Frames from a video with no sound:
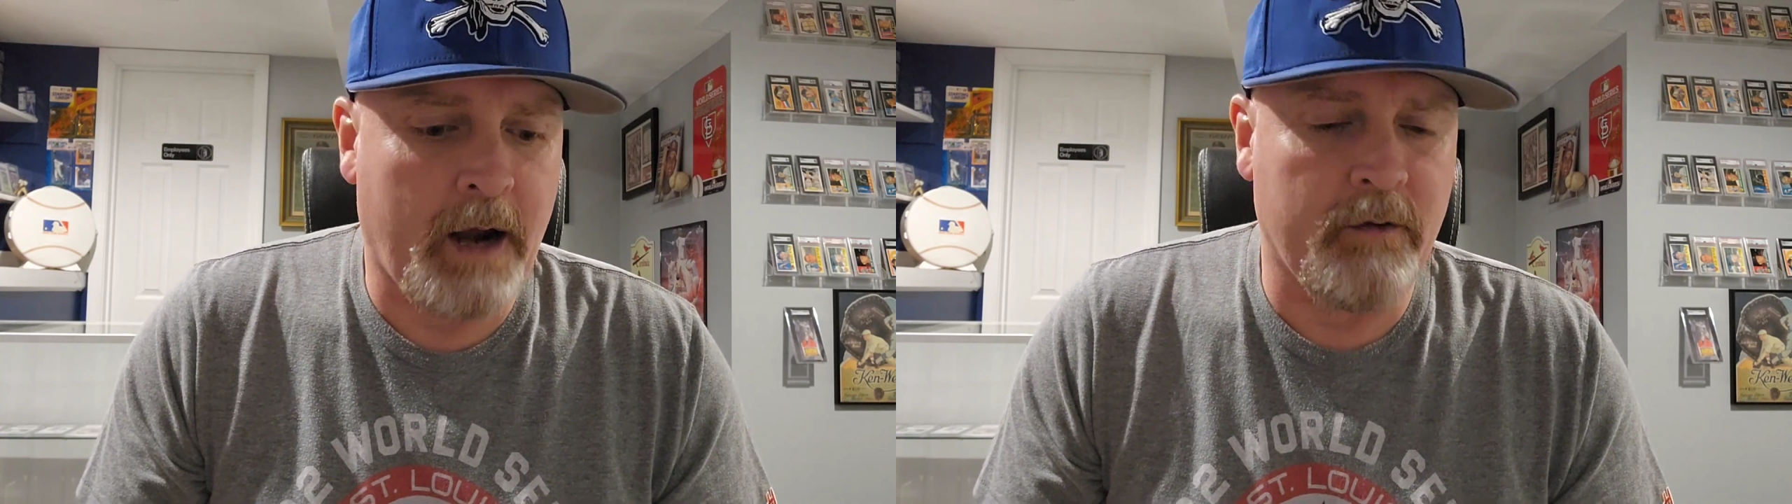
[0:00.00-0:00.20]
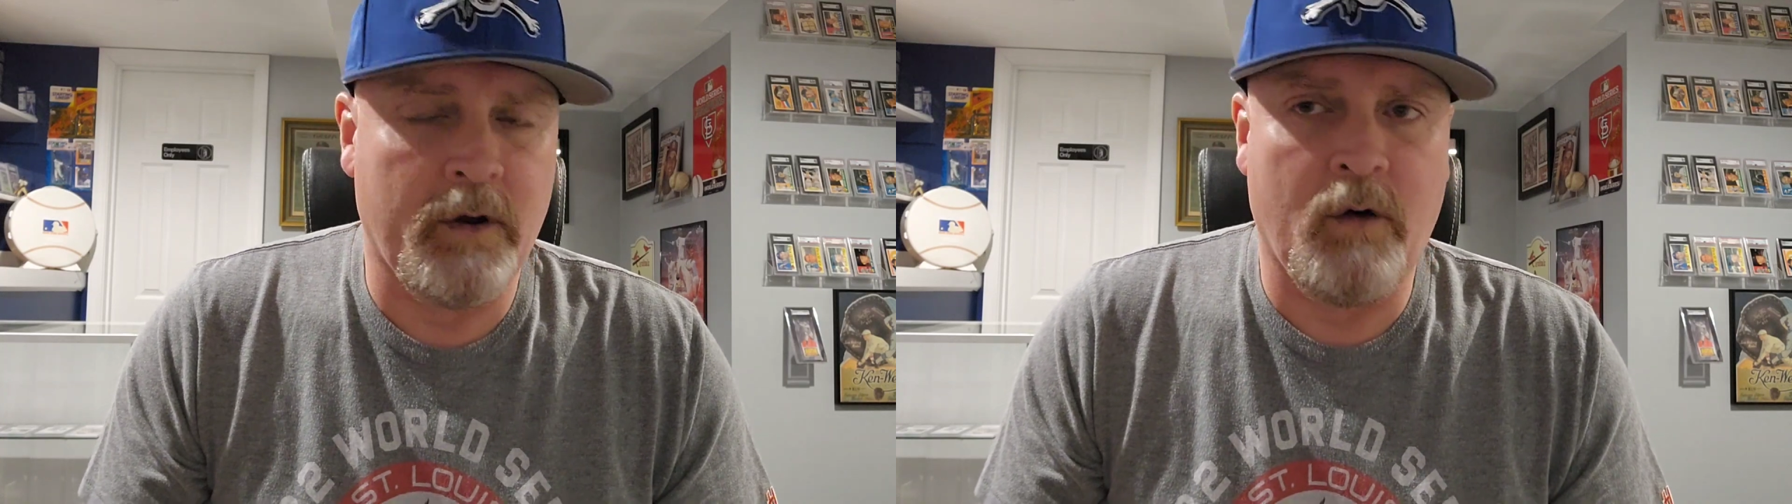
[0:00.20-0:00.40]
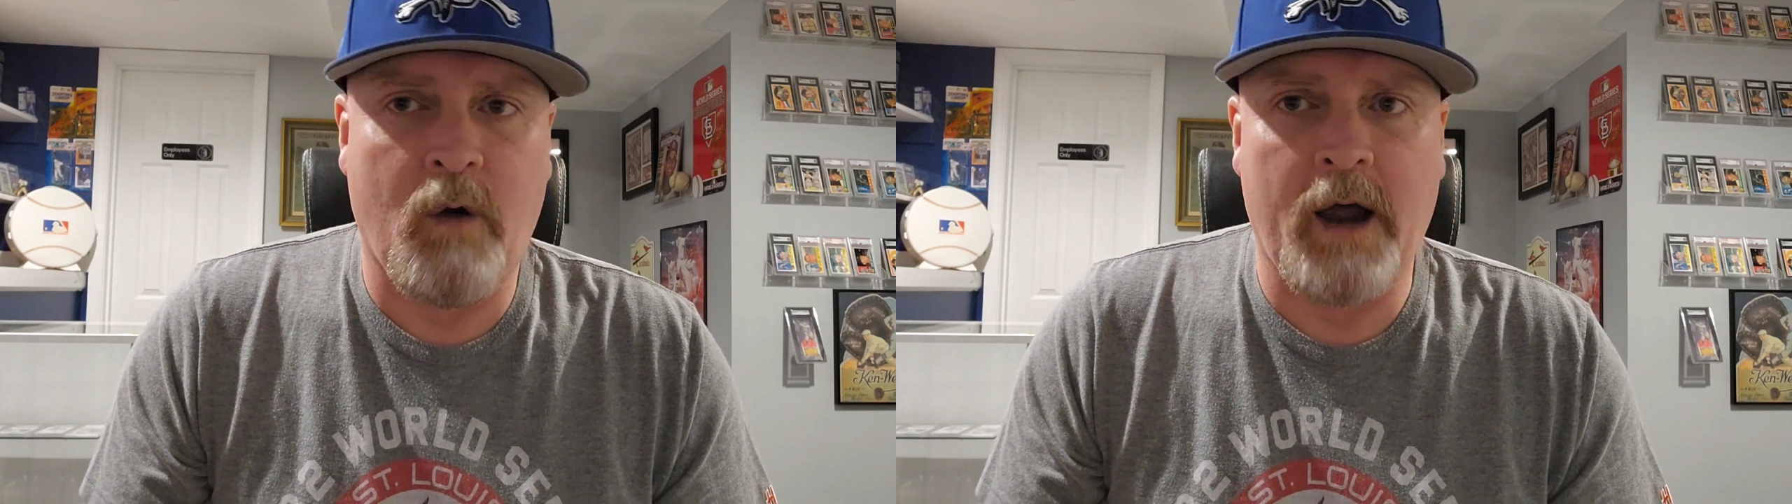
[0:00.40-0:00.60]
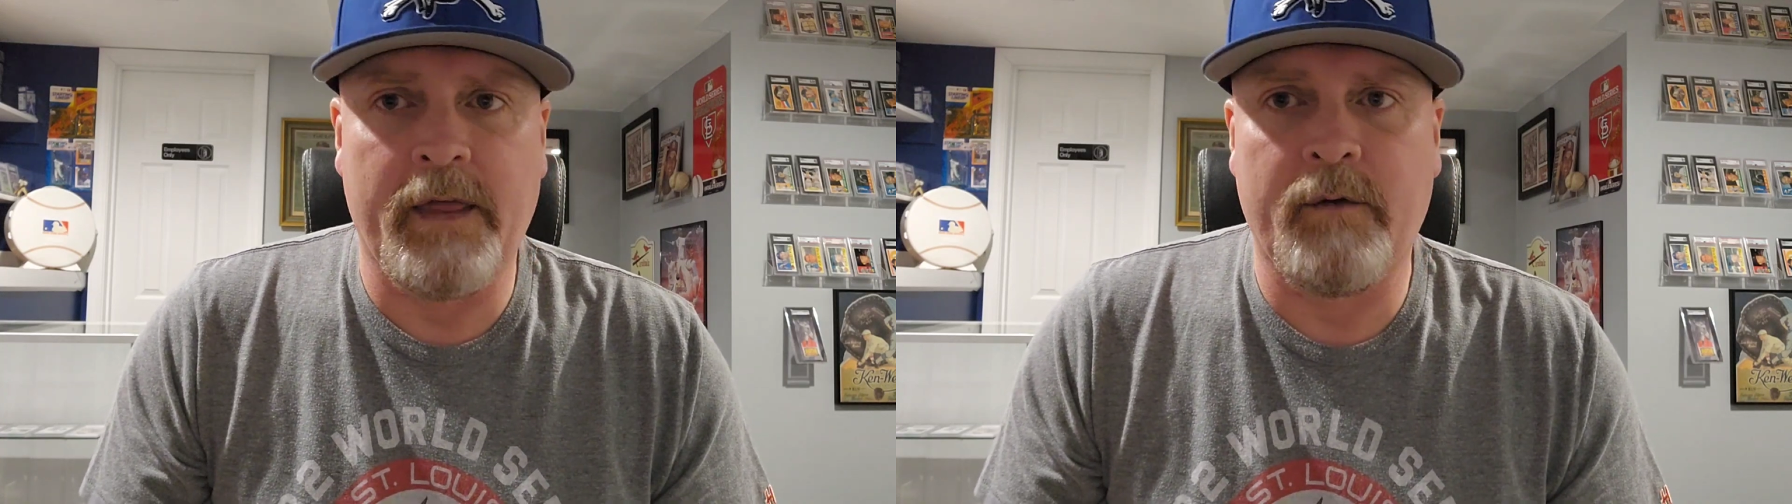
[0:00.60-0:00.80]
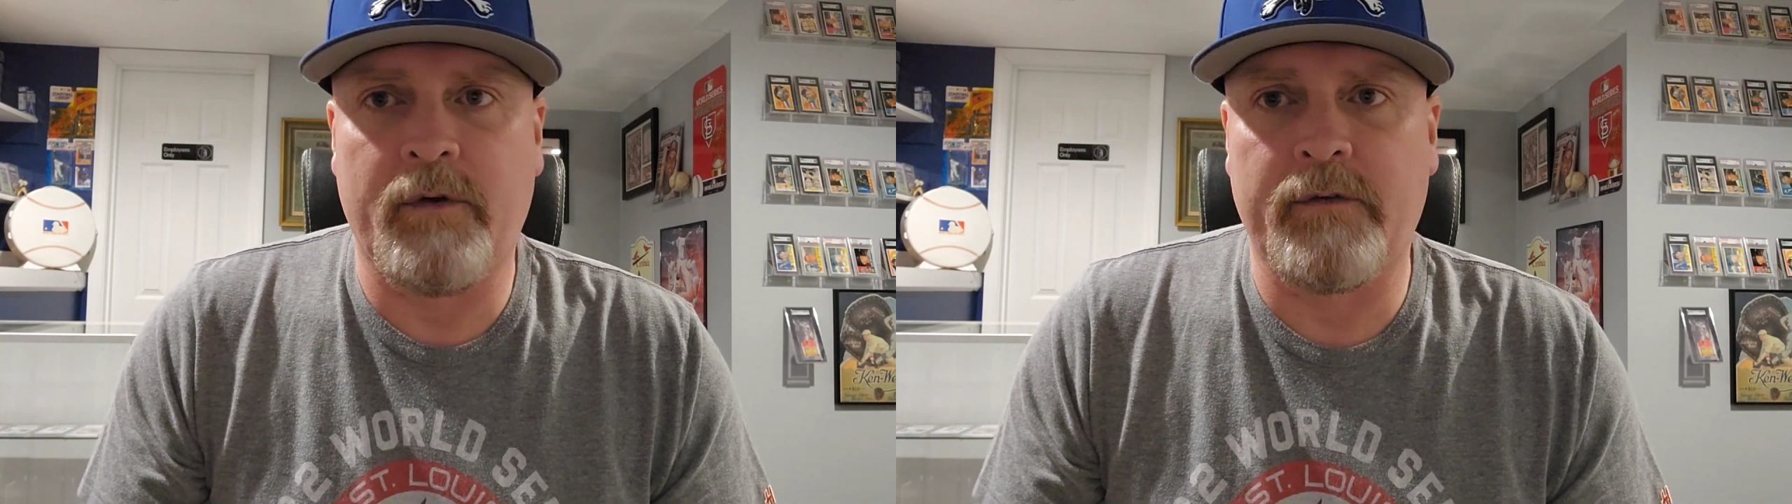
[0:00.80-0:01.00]
I don't know why
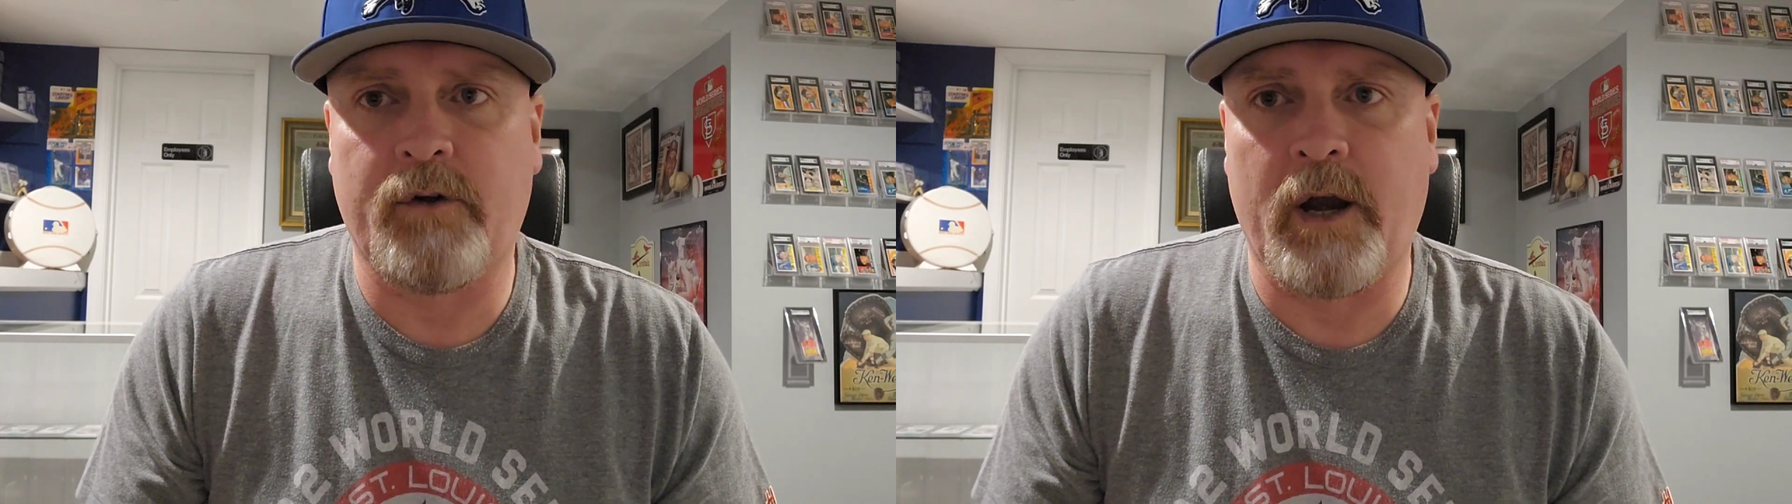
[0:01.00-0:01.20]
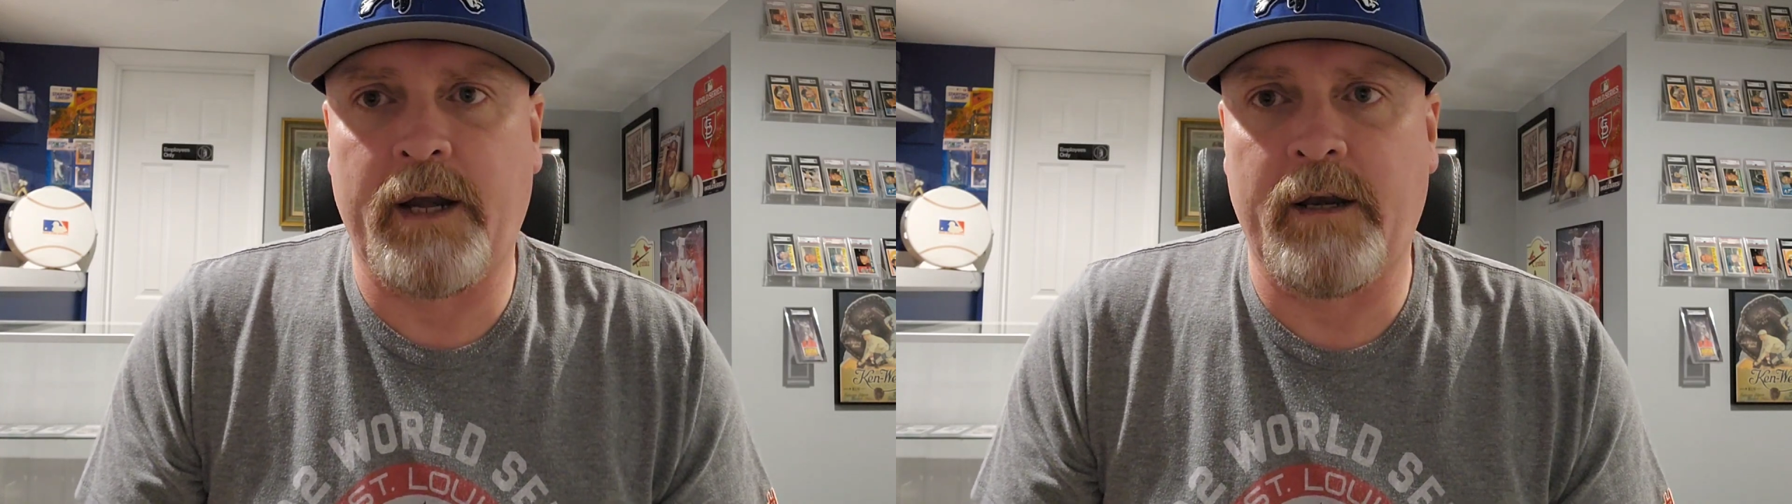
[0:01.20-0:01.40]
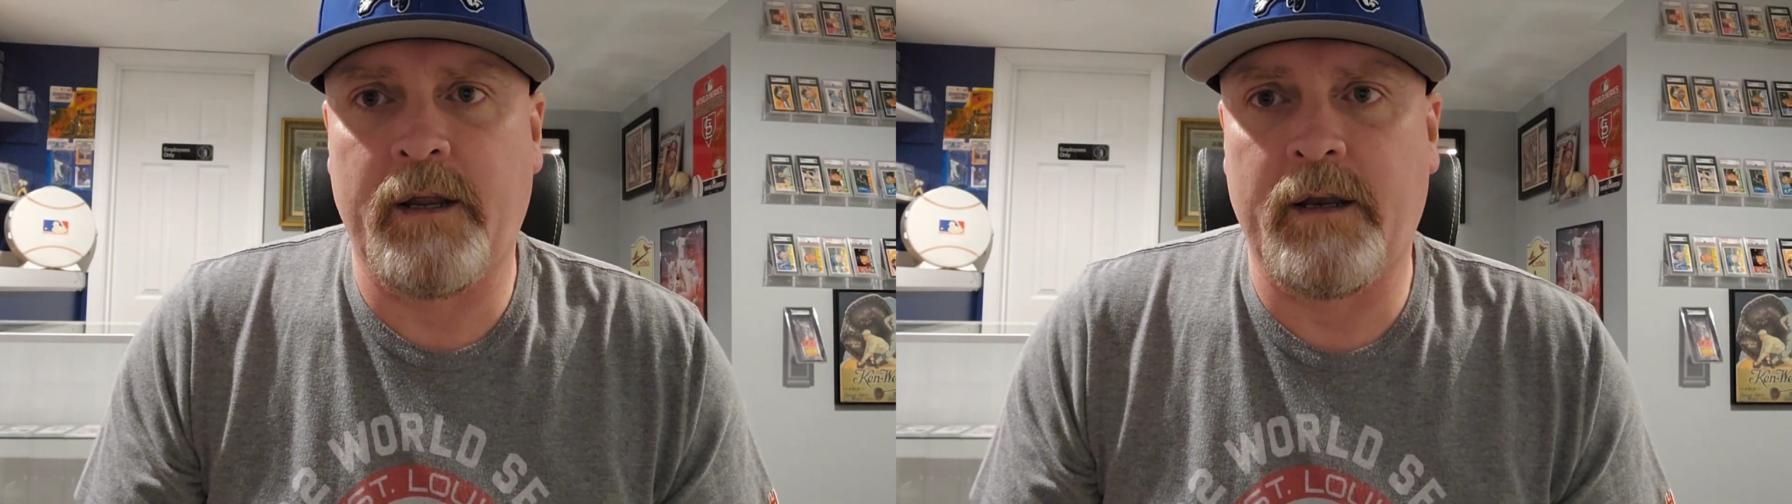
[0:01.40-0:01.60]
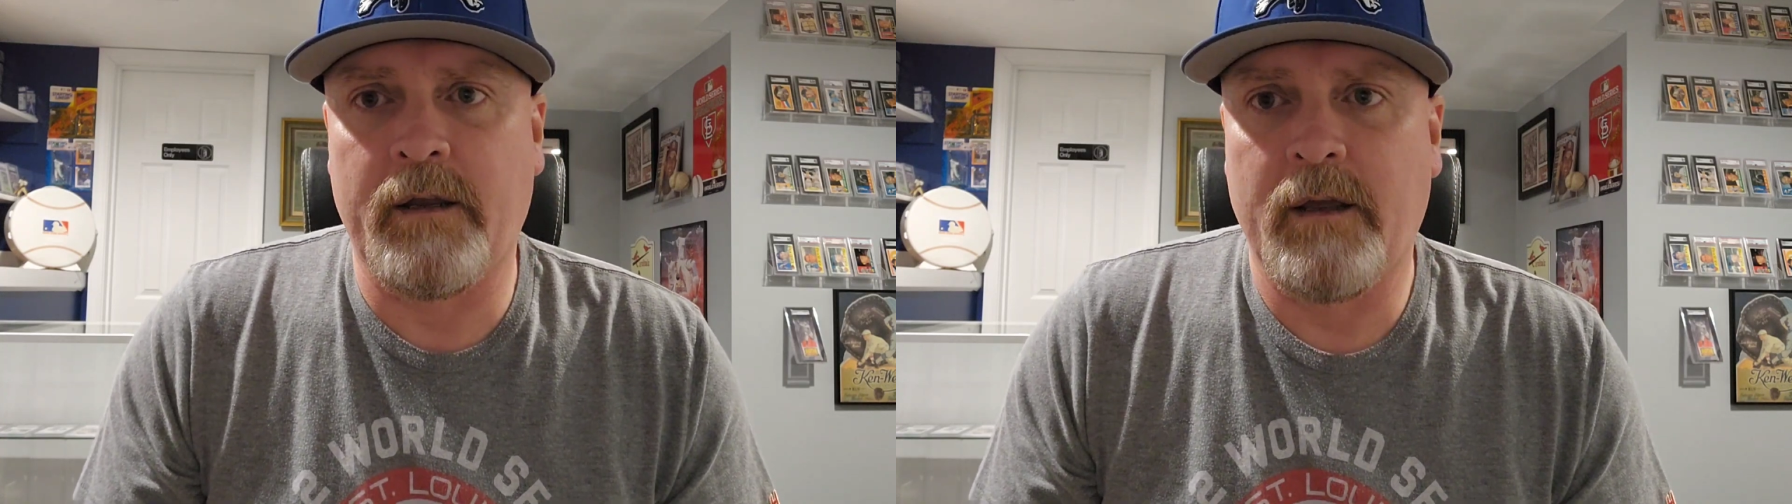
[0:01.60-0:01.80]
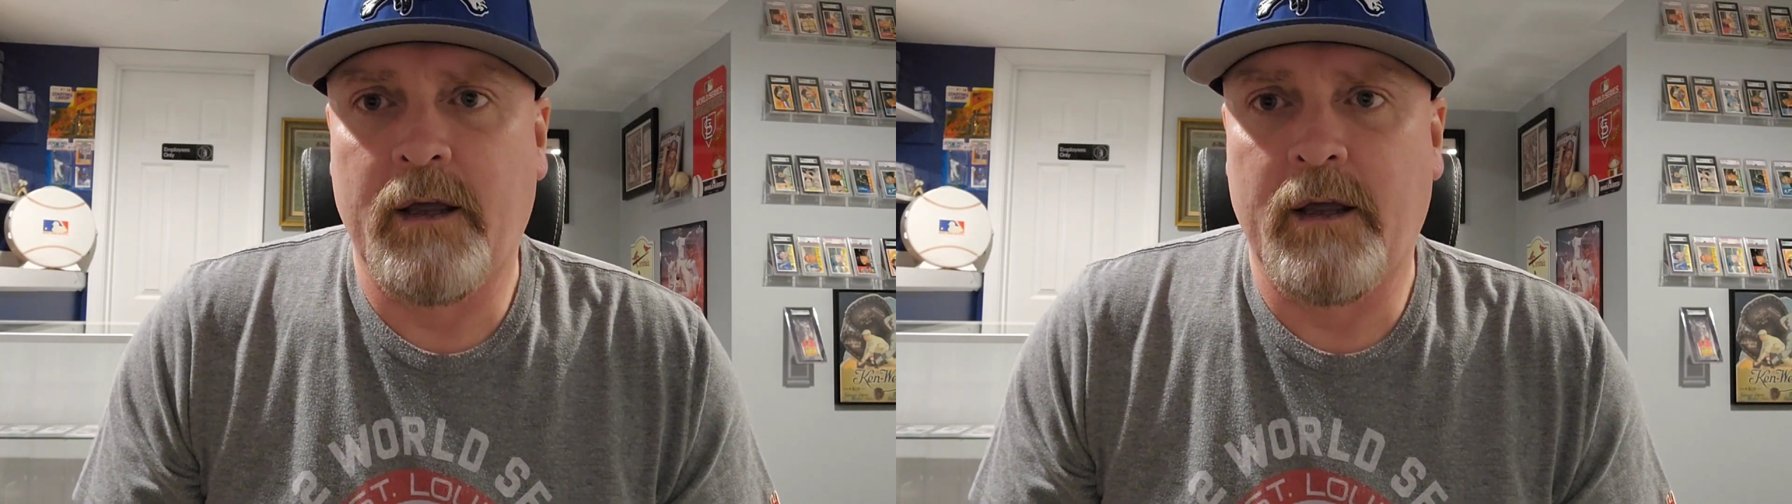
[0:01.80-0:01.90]
they would have graded it